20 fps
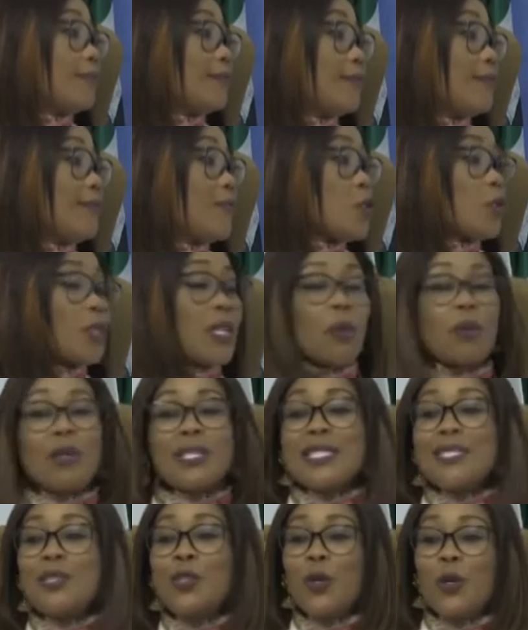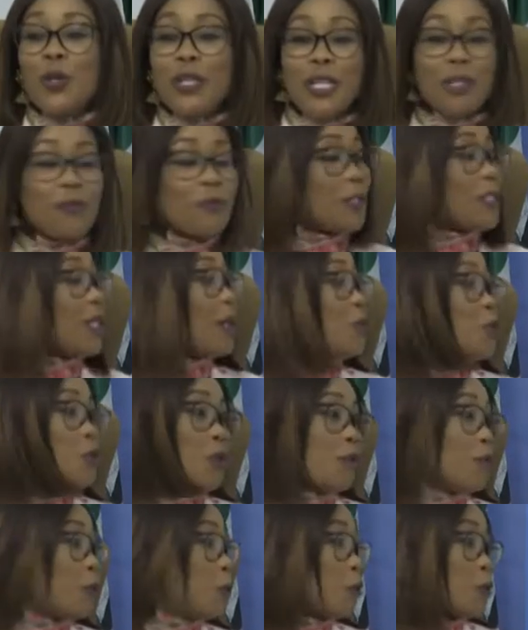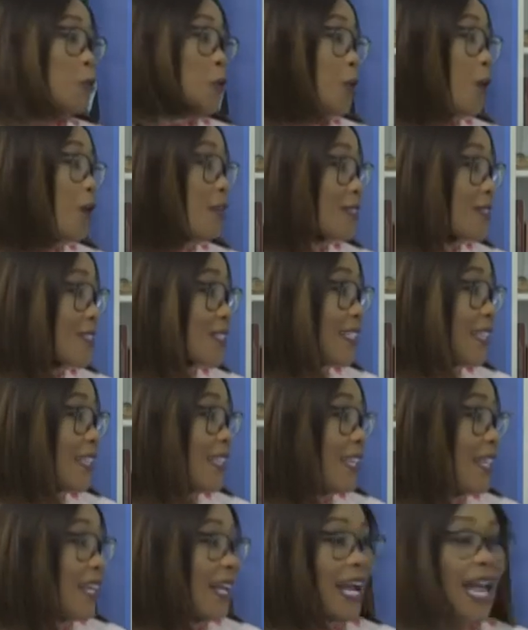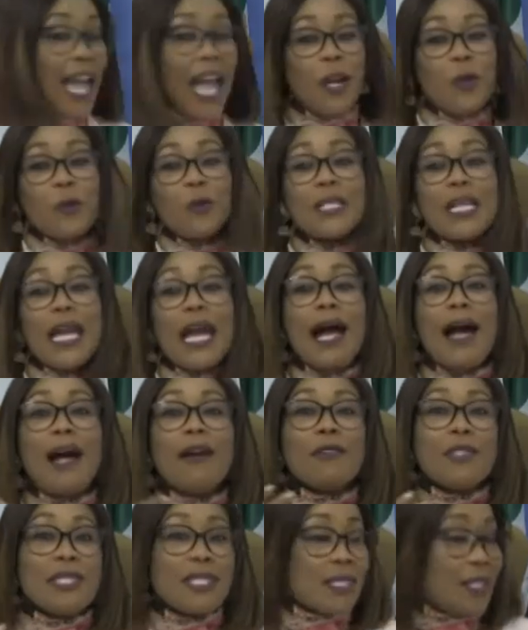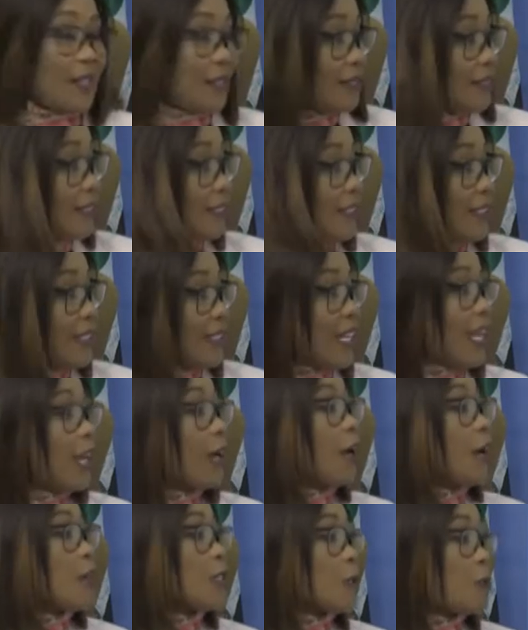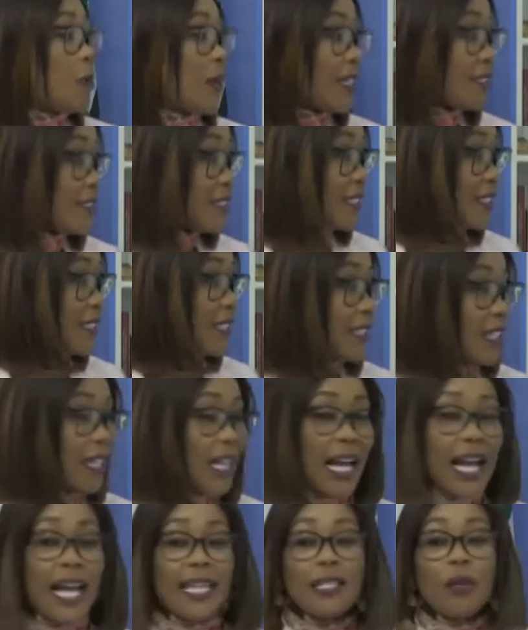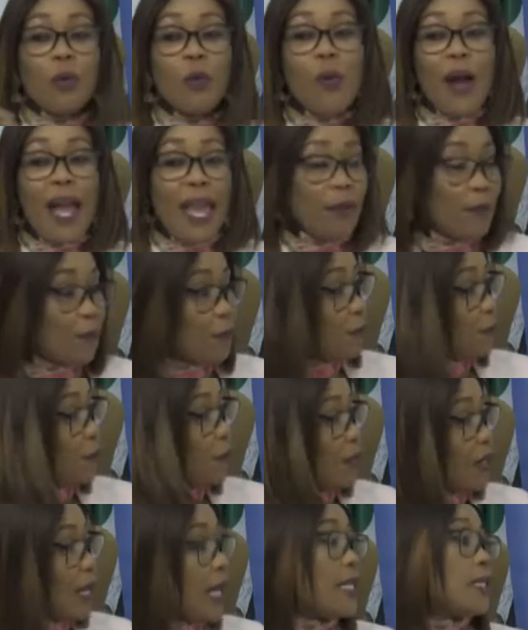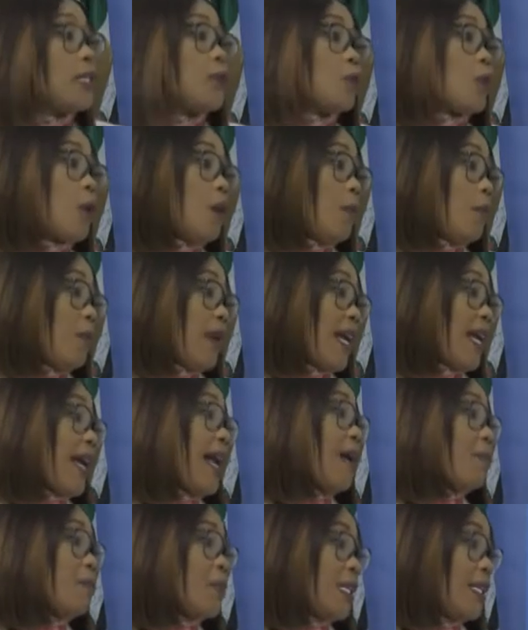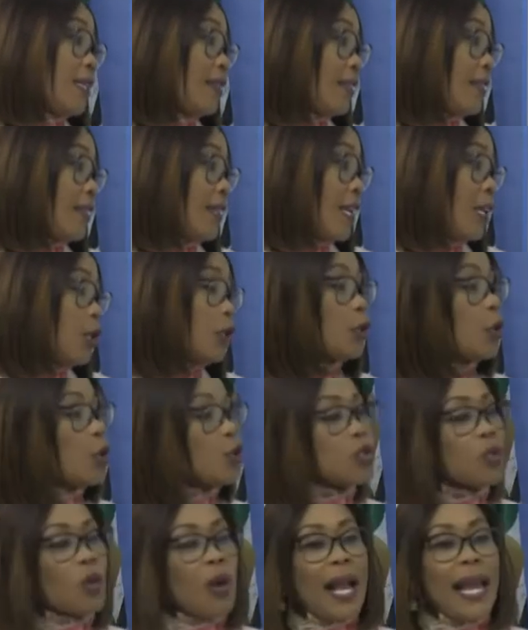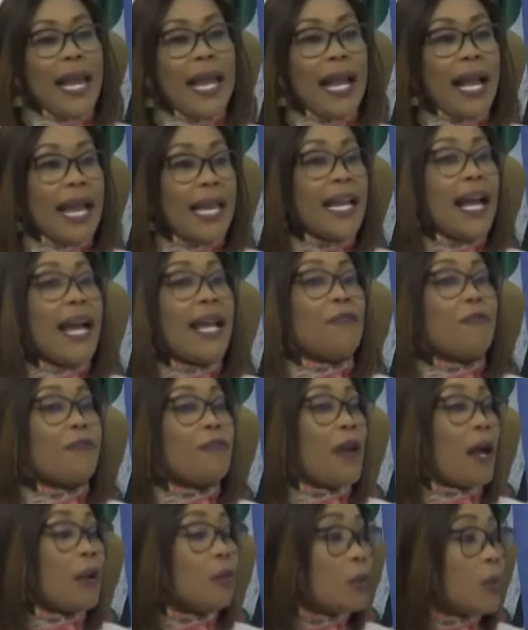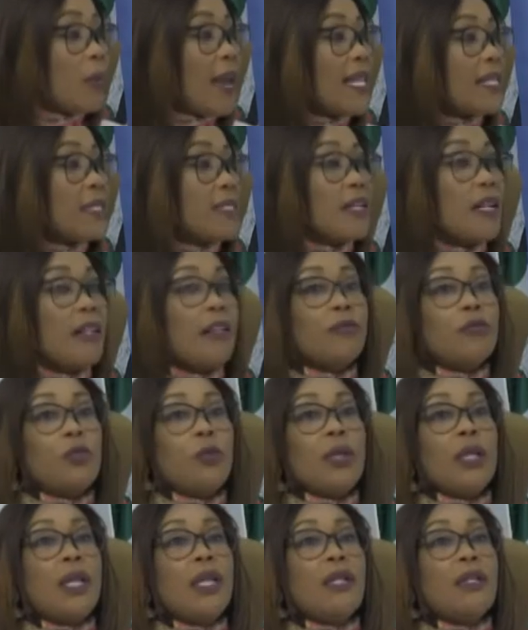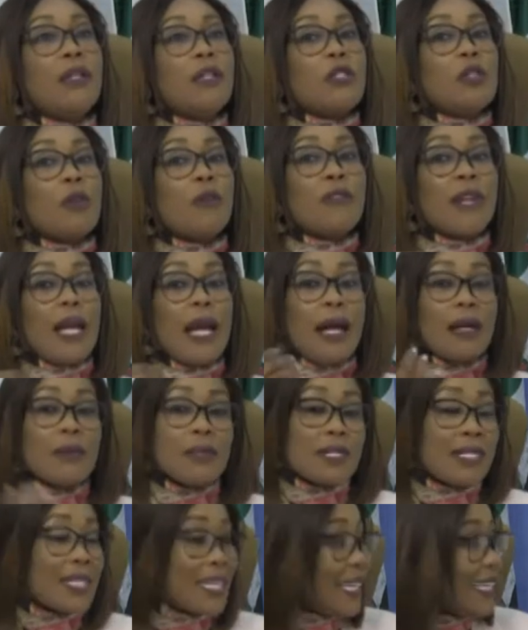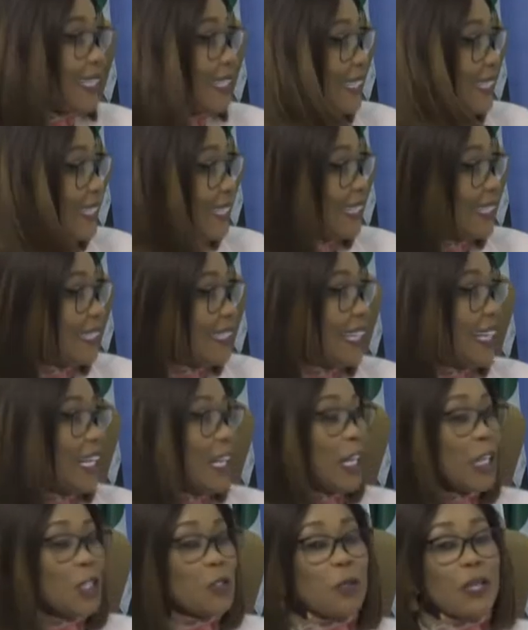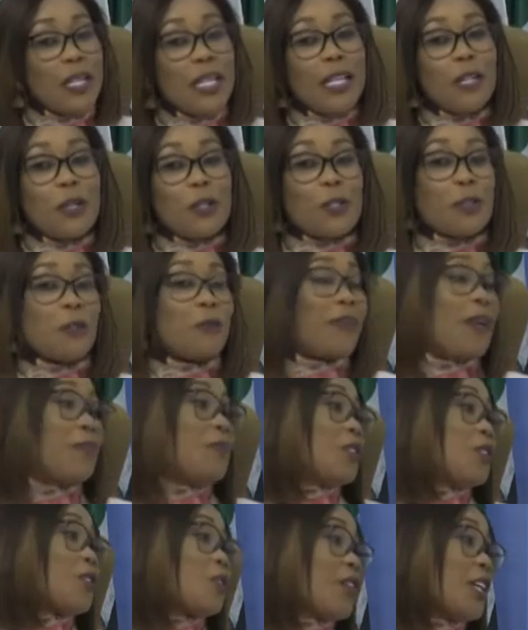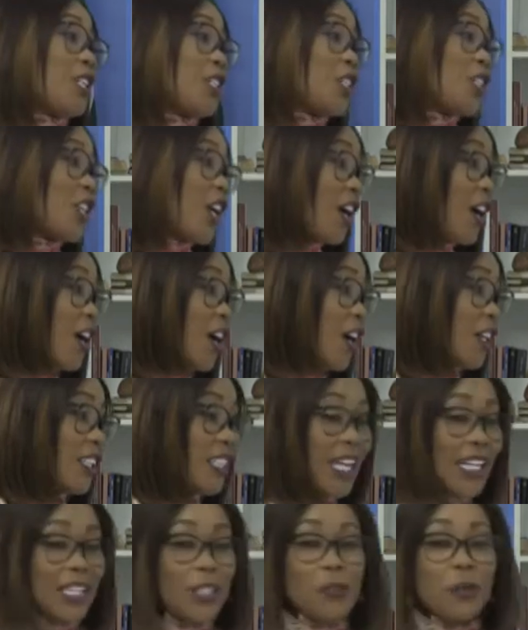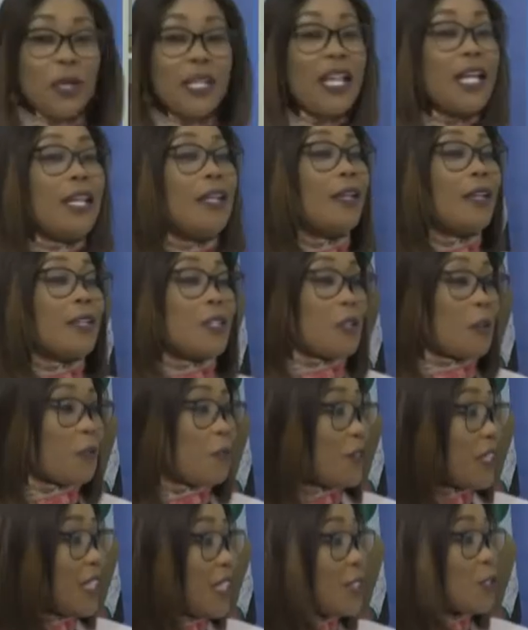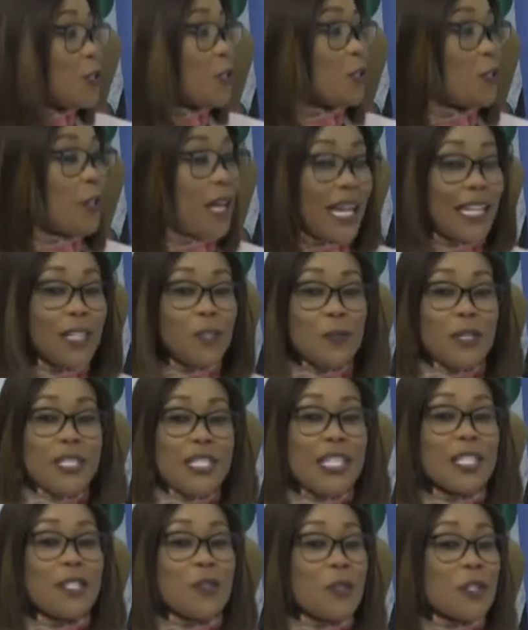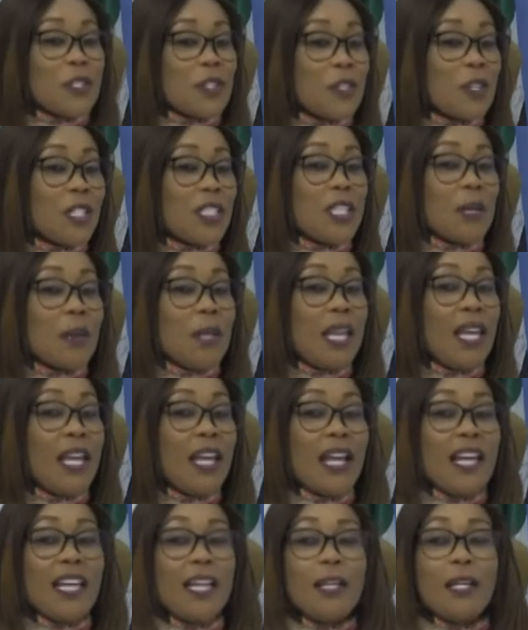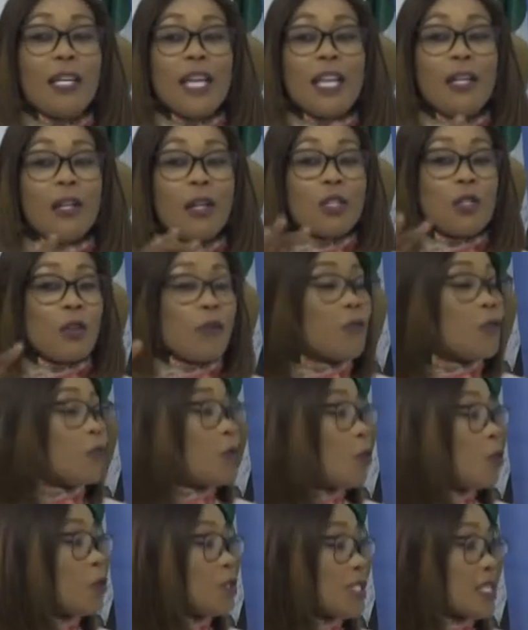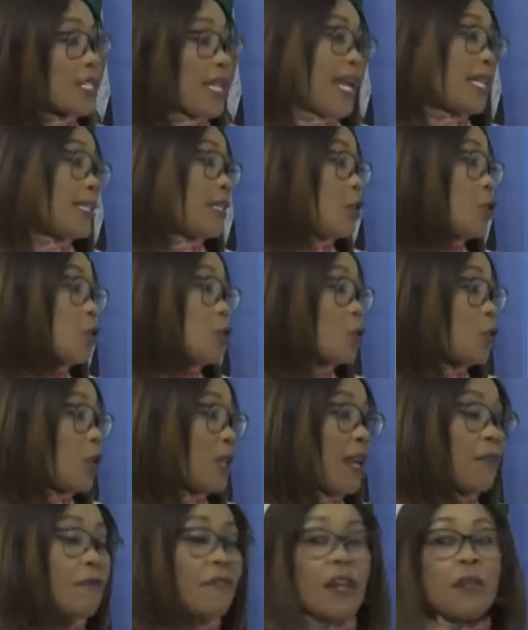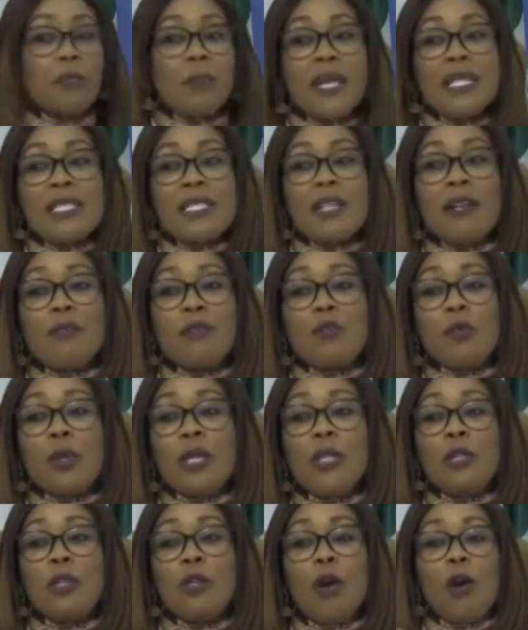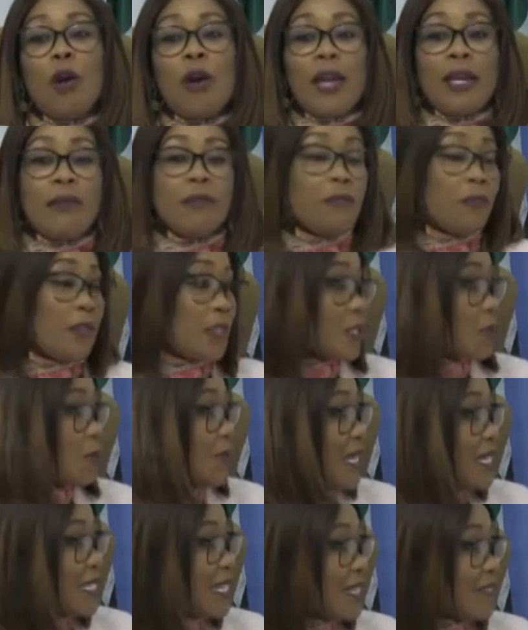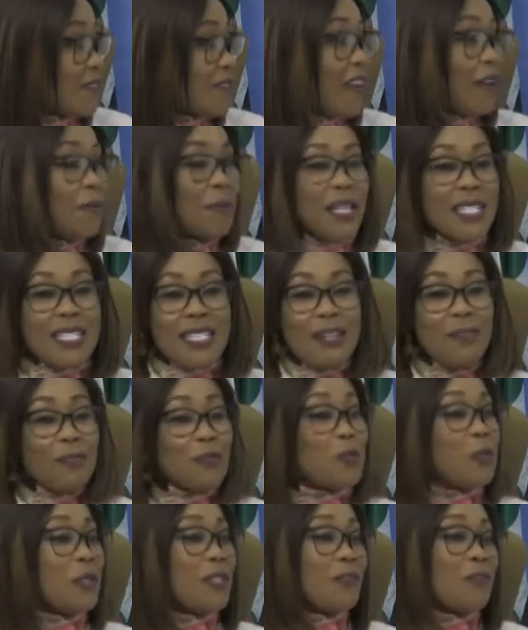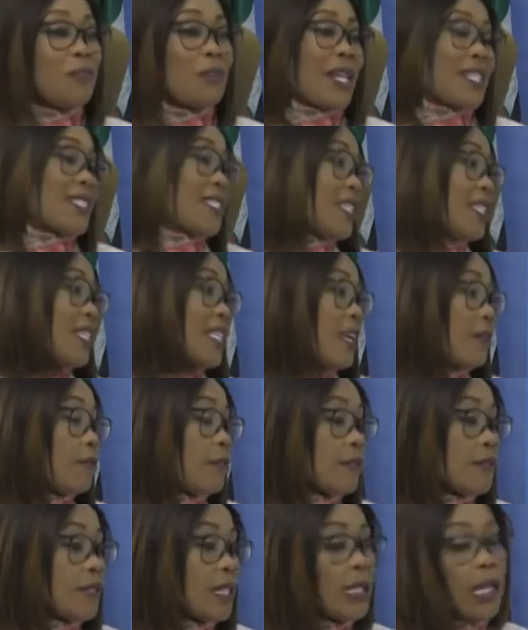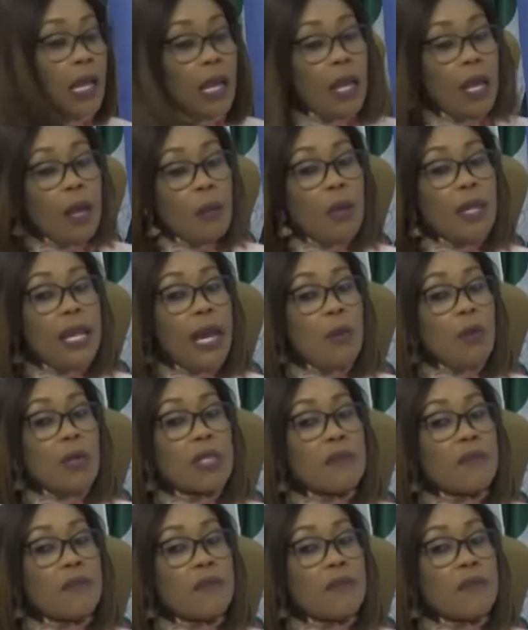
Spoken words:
So there was no need for them to even go to court. I could counsel a husband and a wife and they will come back happy. So I found myself doing a lot of counseling, doing a lot of arbitration, doing a lot of things. It was such a lot of roles tied into one. I found myself doing law enforcement. I found myself doing practically everything. But I was